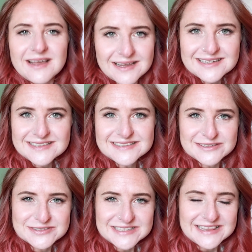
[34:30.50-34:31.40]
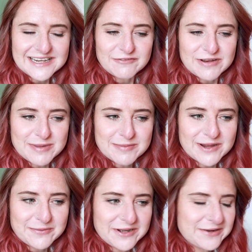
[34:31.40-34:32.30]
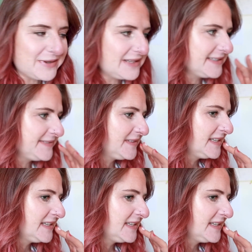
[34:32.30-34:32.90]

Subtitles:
I can still see the lovely people I work with.